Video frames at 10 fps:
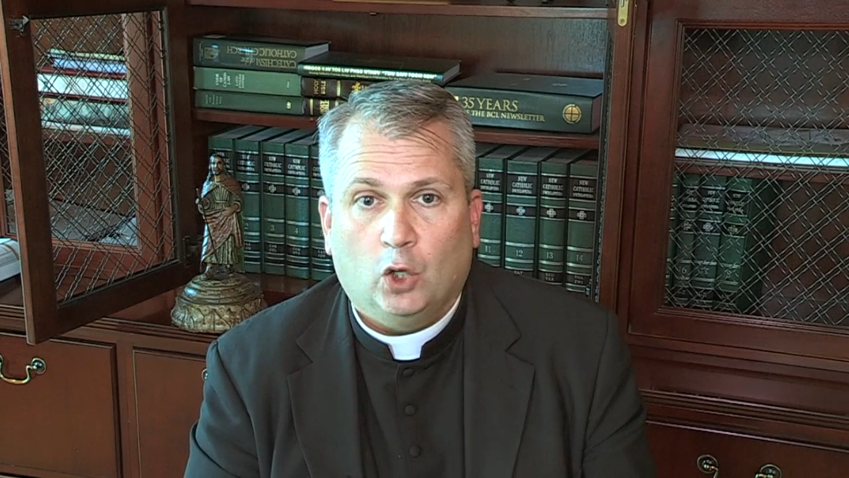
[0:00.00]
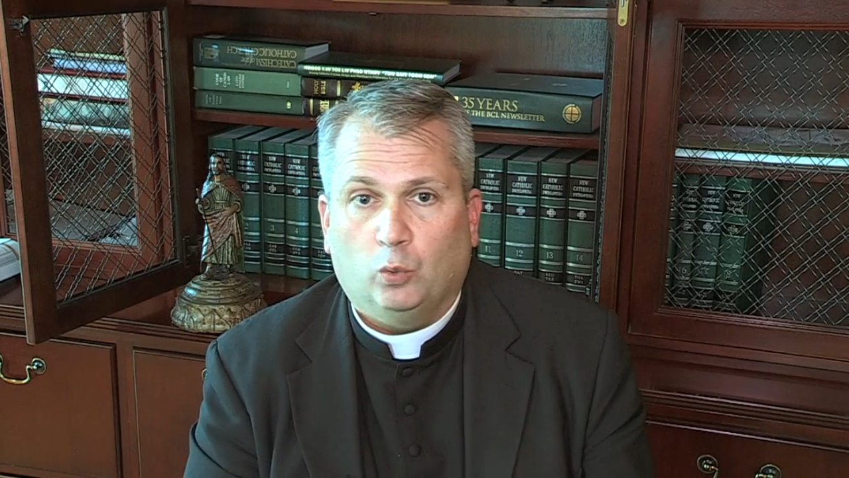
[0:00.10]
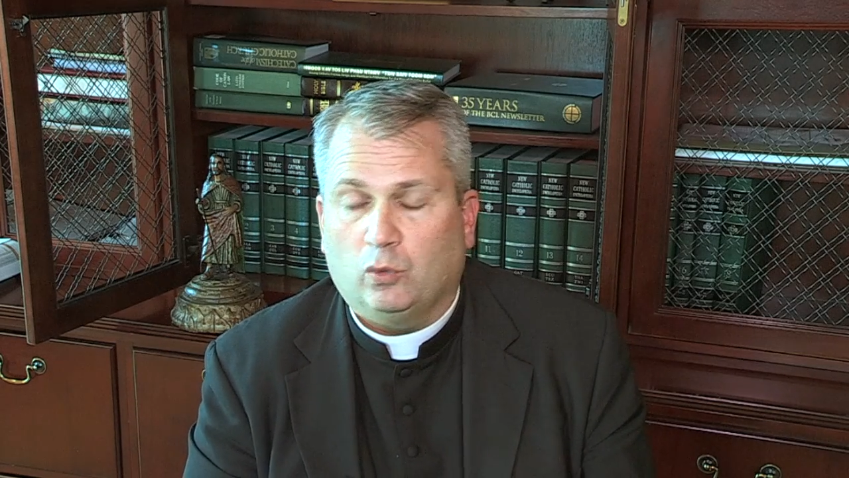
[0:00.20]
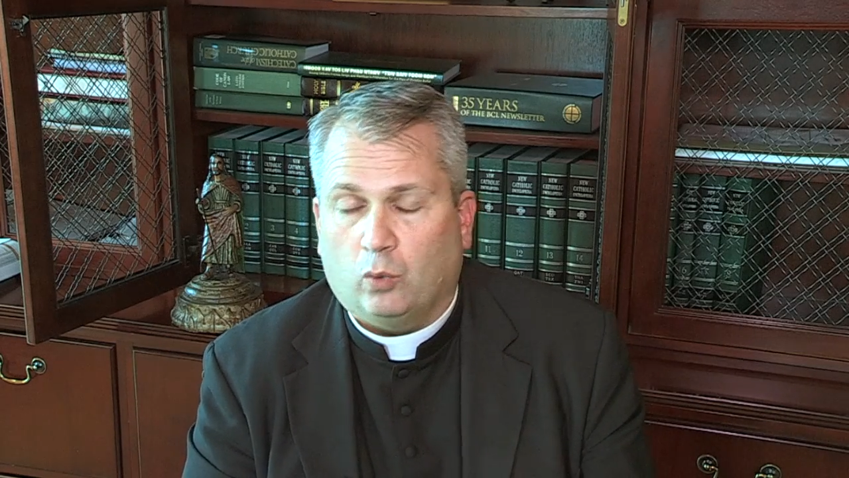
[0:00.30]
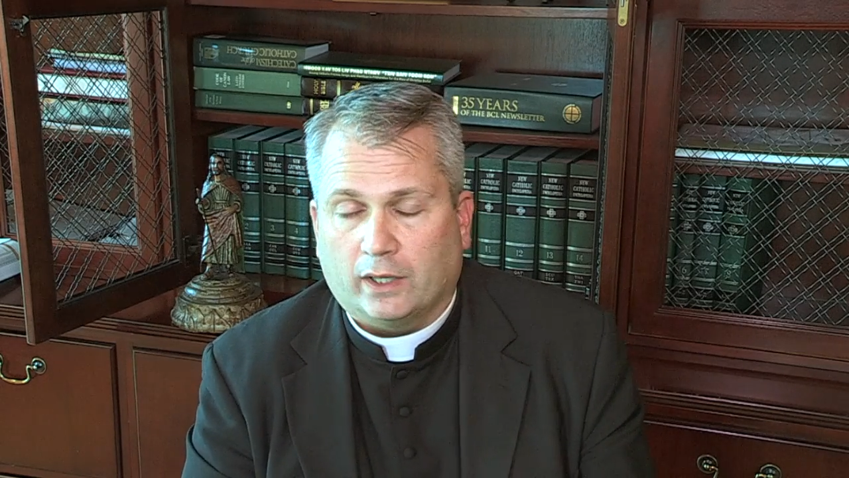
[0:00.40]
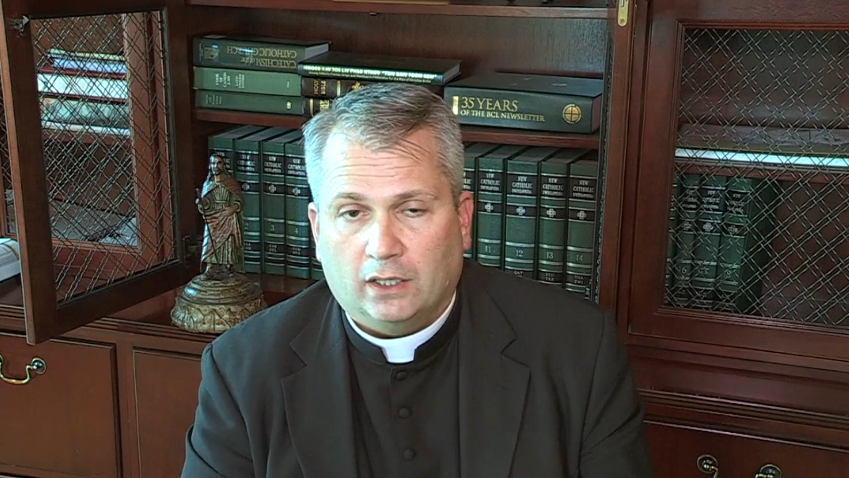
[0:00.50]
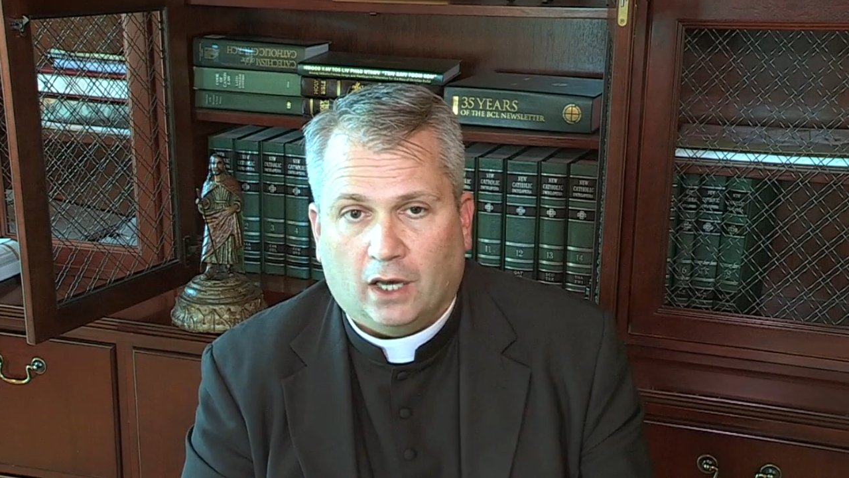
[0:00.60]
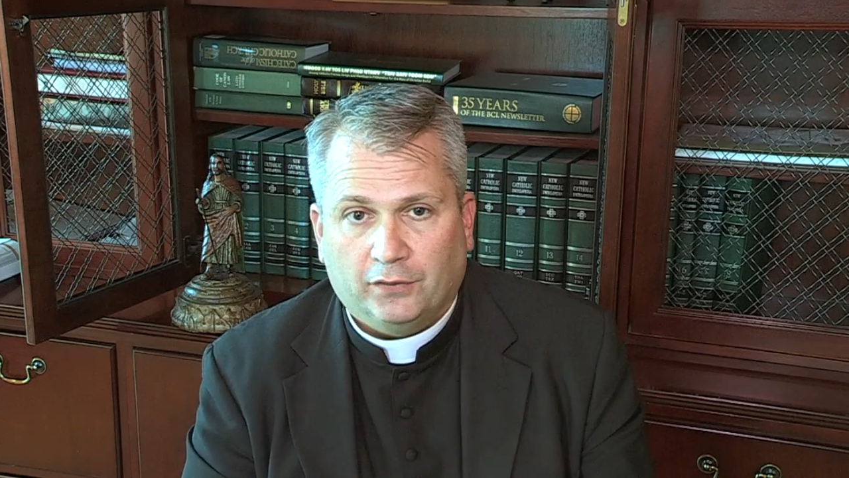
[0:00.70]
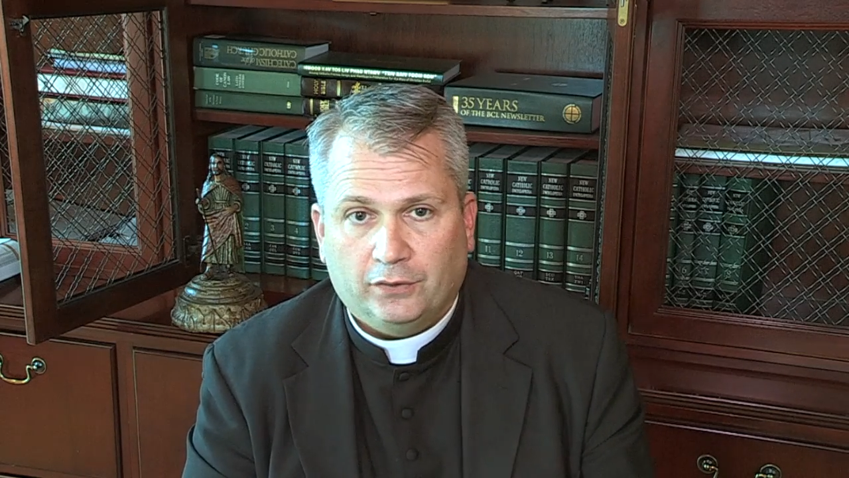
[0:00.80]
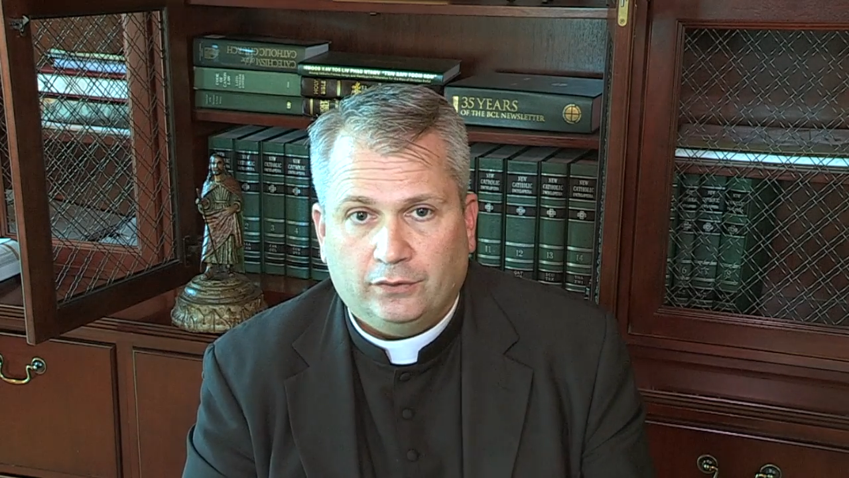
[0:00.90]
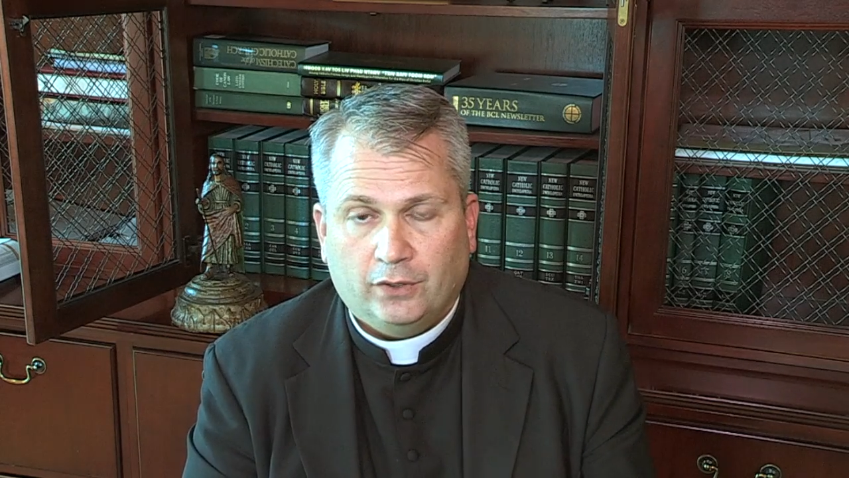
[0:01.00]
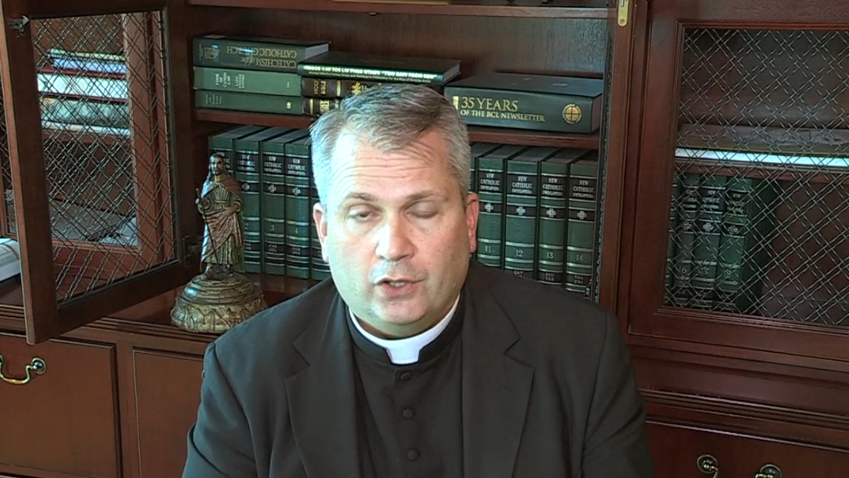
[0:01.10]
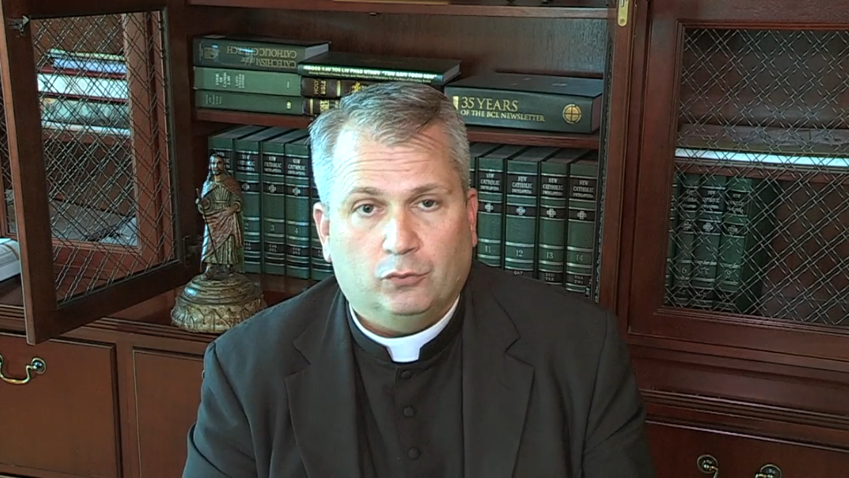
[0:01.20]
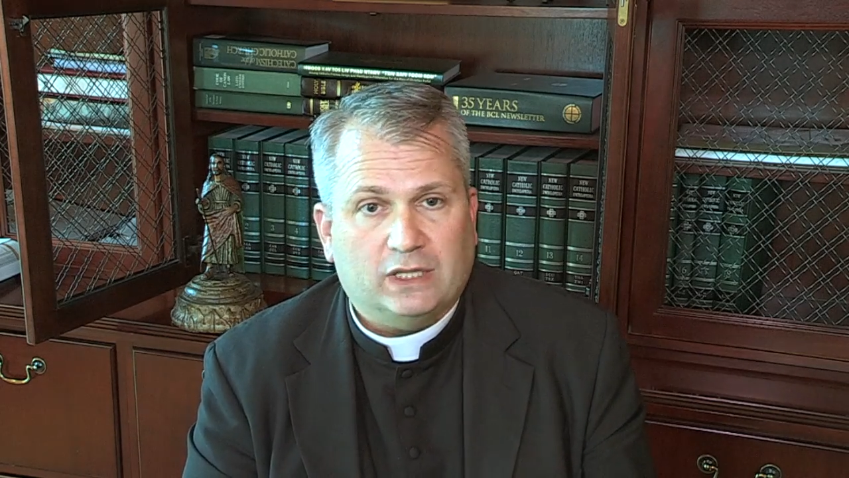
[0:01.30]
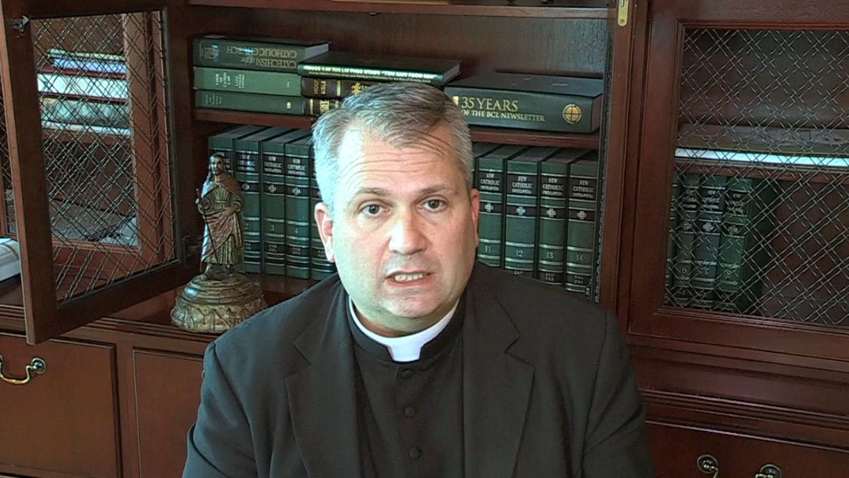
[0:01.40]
with one another, with